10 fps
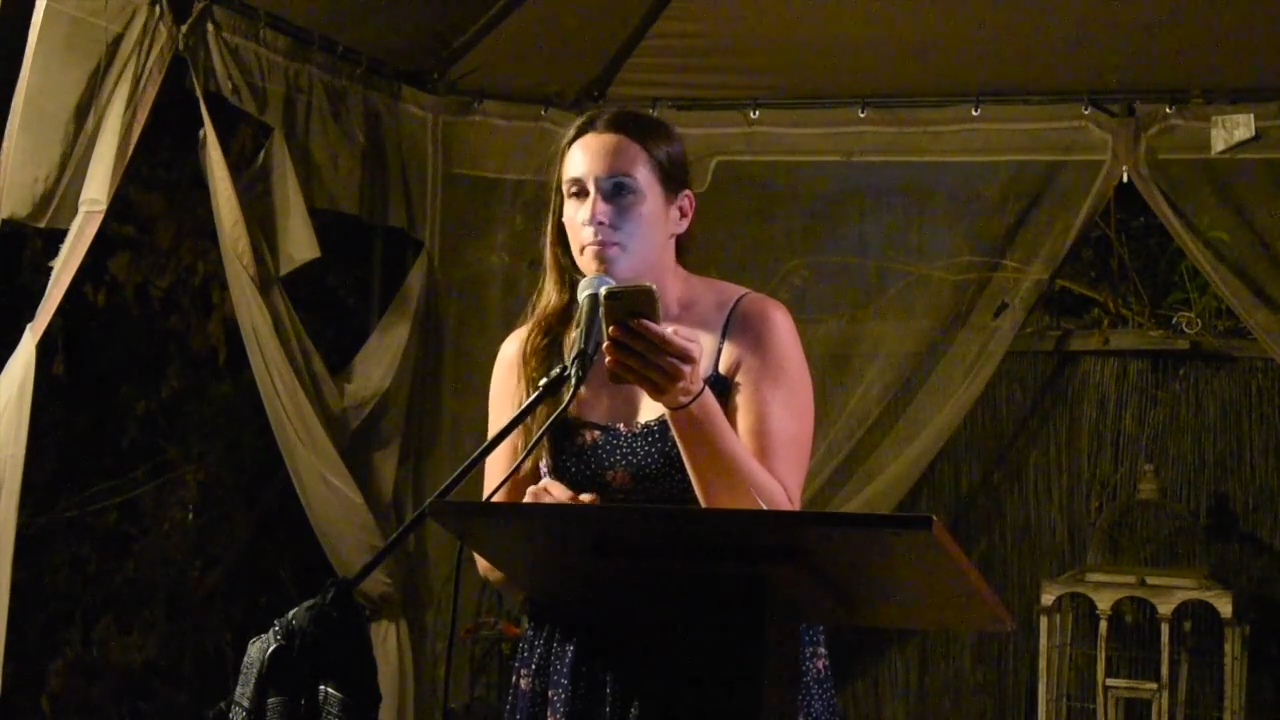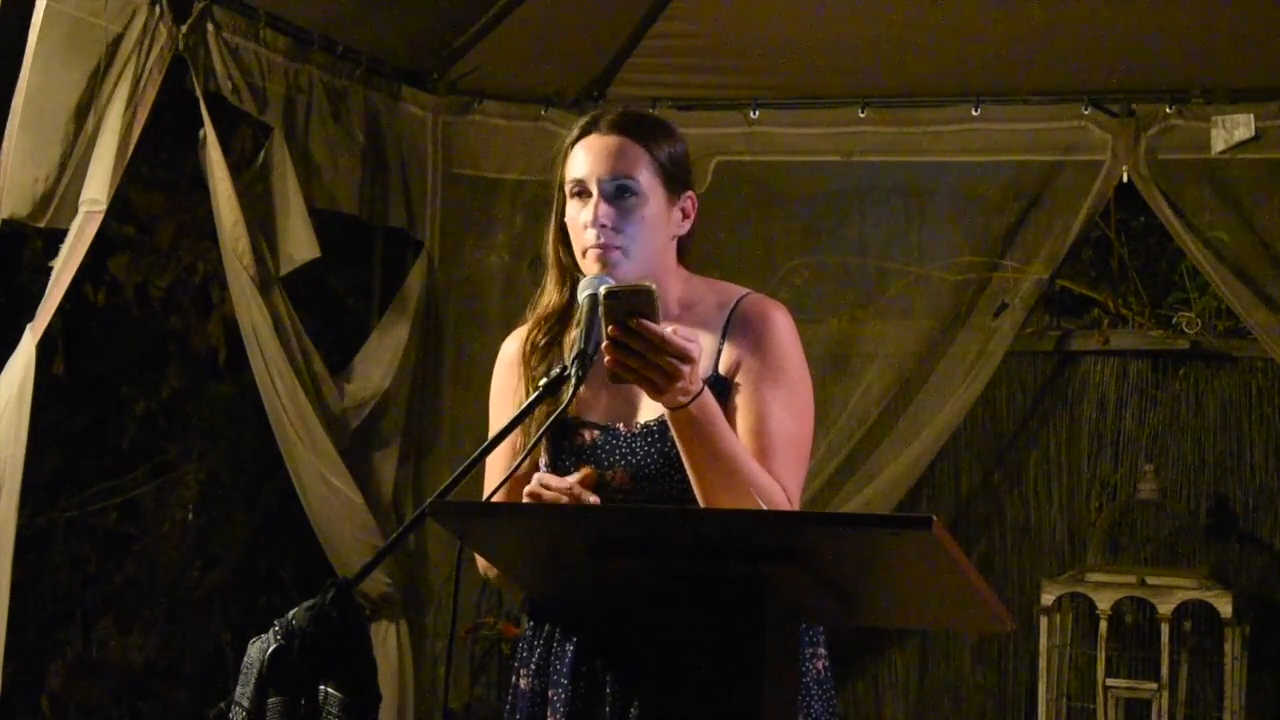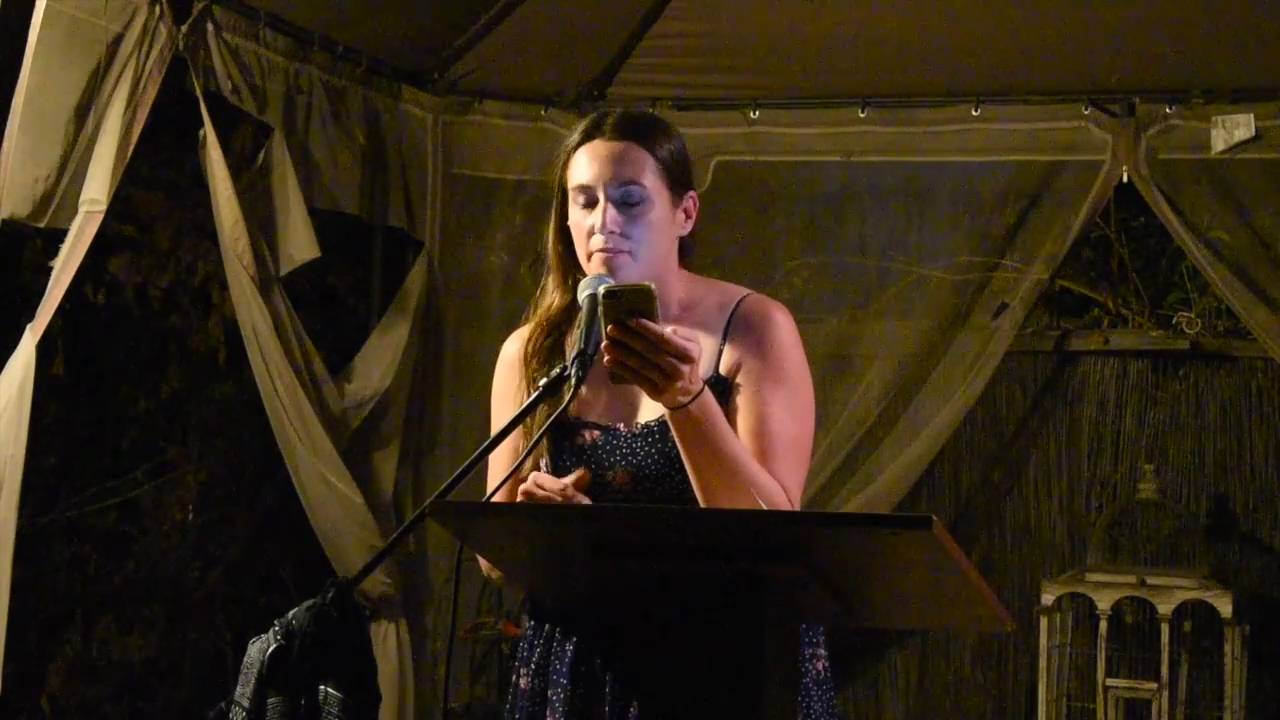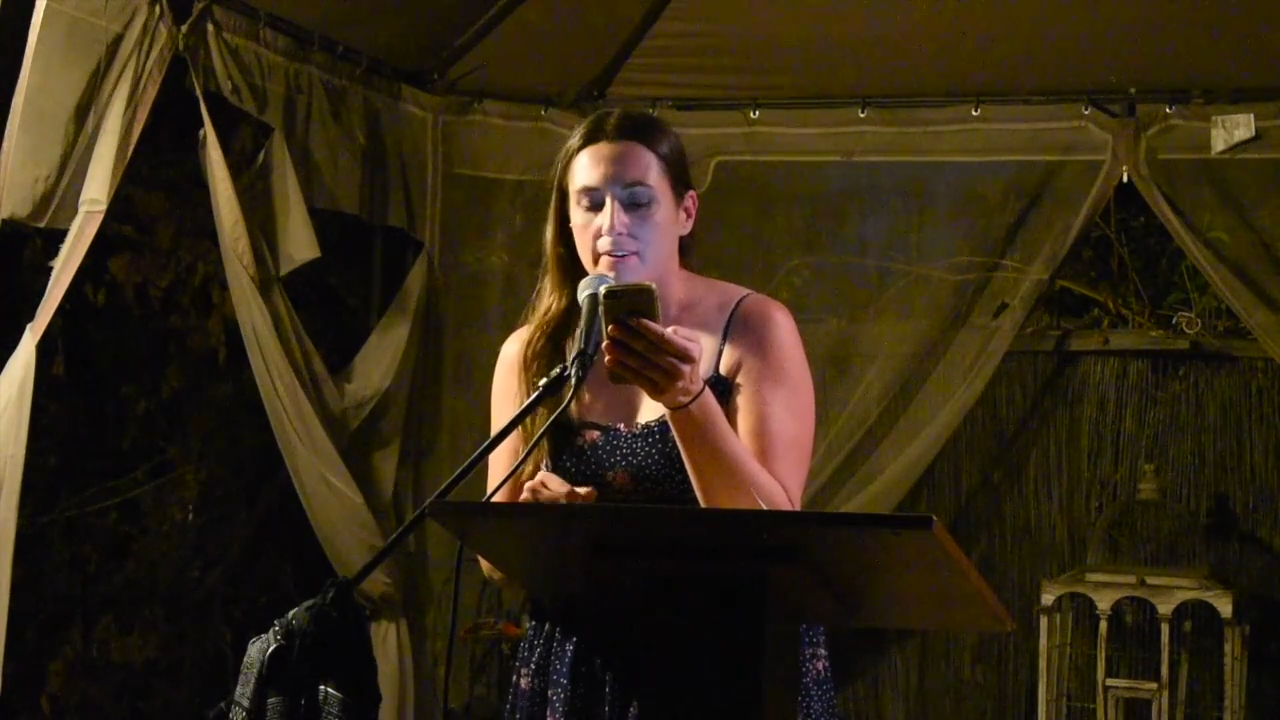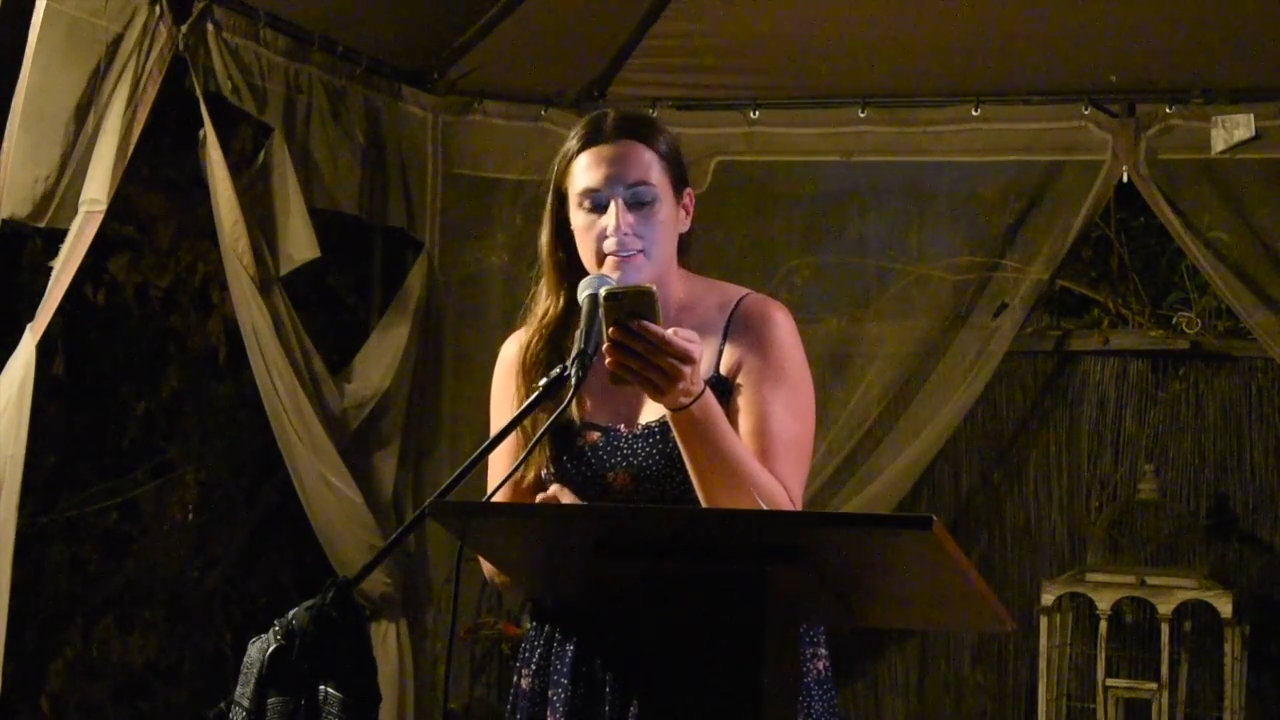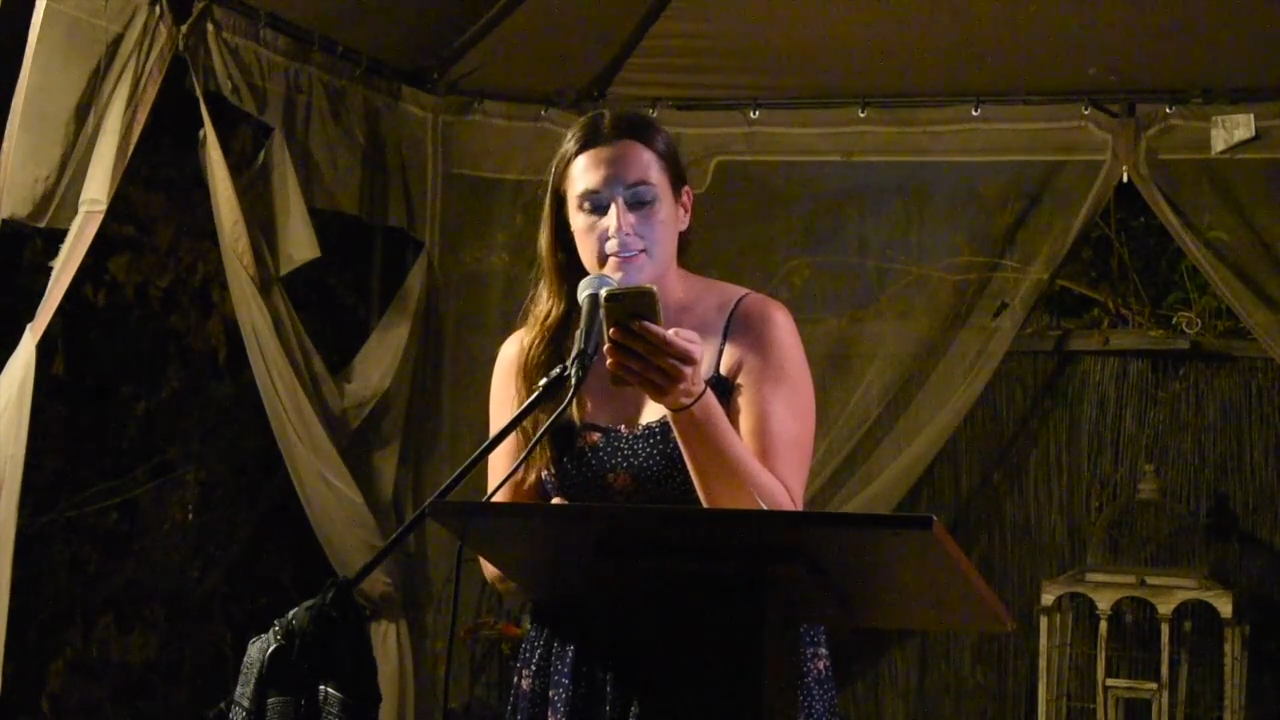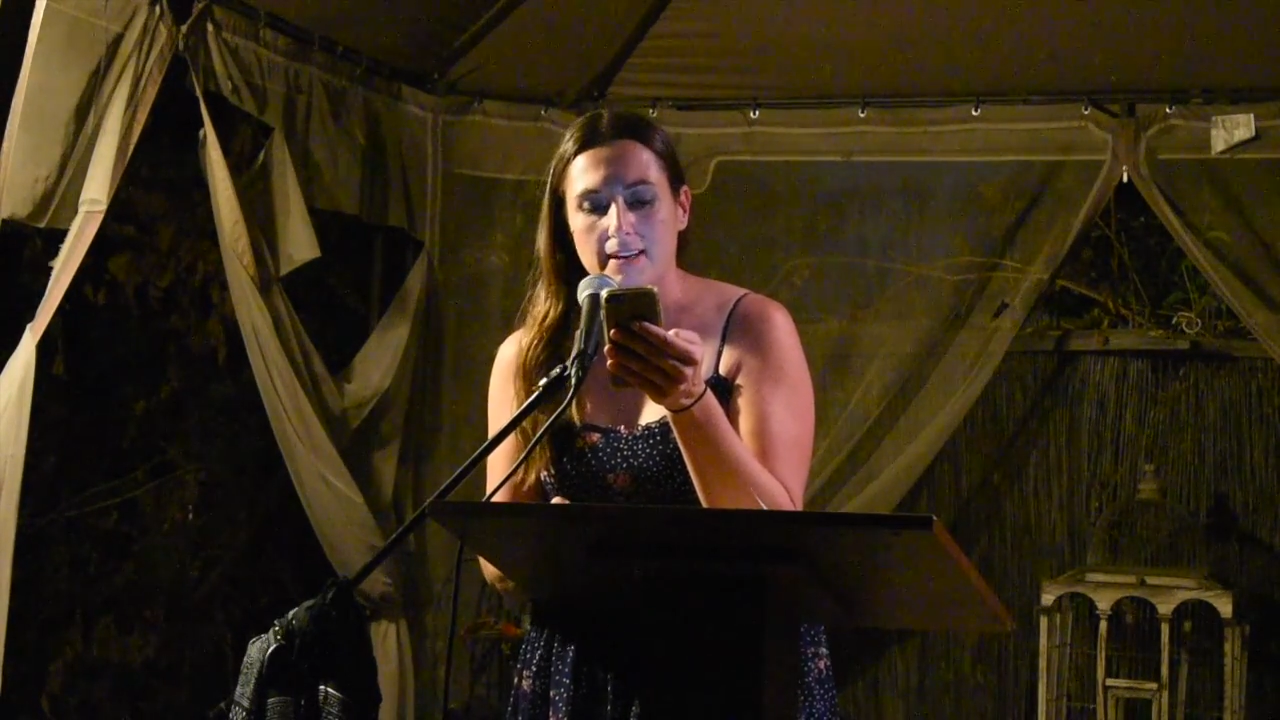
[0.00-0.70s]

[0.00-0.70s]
My friend